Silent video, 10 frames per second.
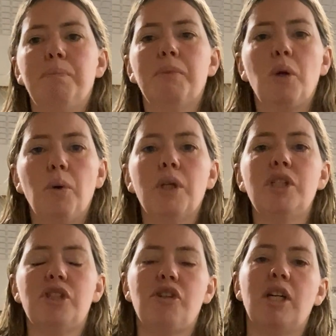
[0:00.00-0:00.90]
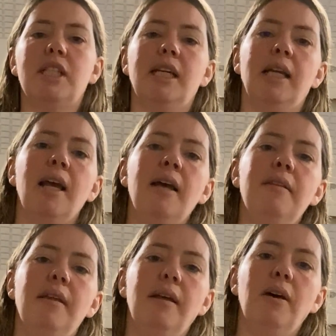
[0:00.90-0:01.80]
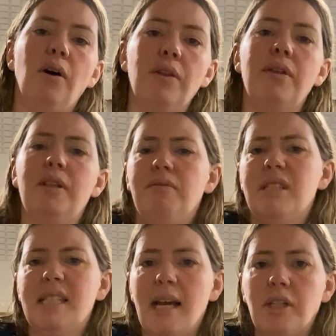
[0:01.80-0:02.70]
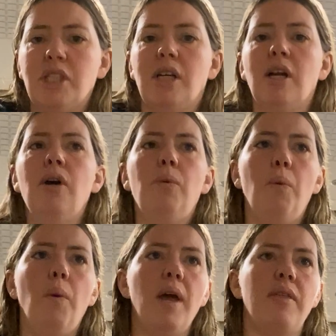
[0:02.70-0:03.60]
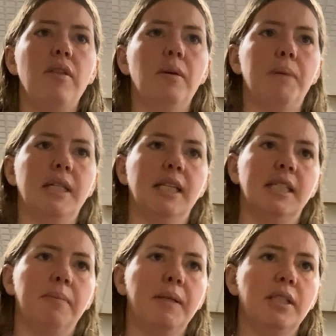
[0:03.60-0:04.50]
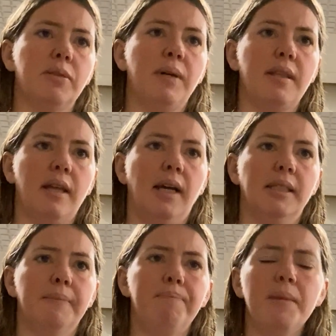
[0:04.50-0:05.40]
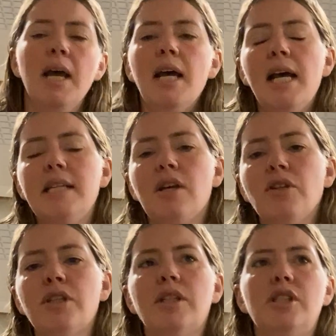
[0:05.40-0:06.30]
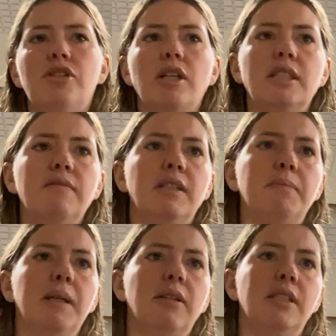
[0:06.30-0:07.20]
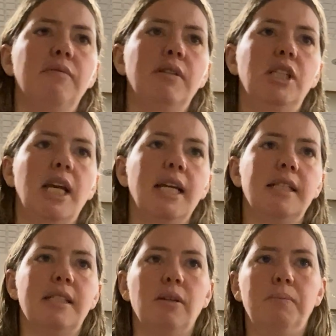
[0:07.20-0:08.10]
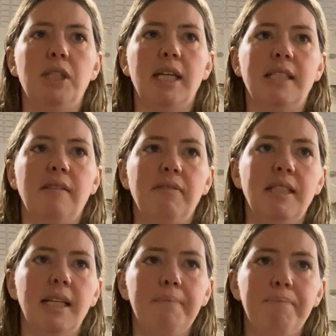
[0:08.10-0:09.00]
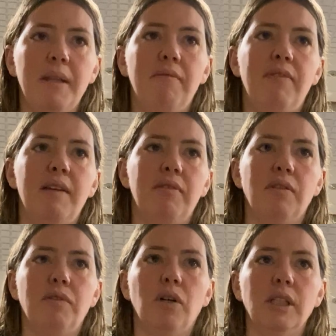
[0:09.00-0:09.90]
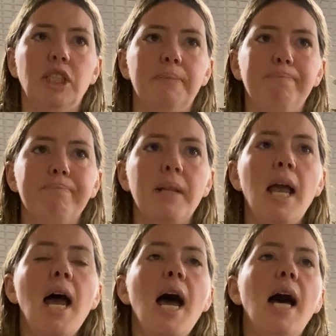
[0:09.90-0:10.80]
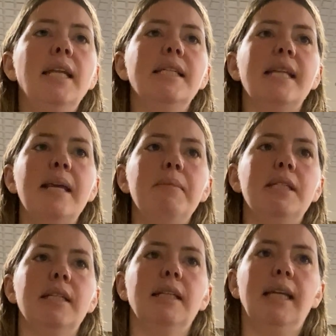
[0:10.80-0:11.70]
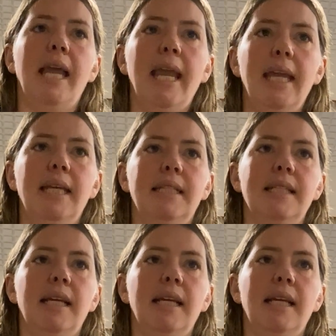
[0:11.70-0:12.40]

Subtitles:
co-constructing the author, the researcher, with the participants with that. It's also constructivist because it rejects objectivity in favour of knowledge, and it's aiming to locate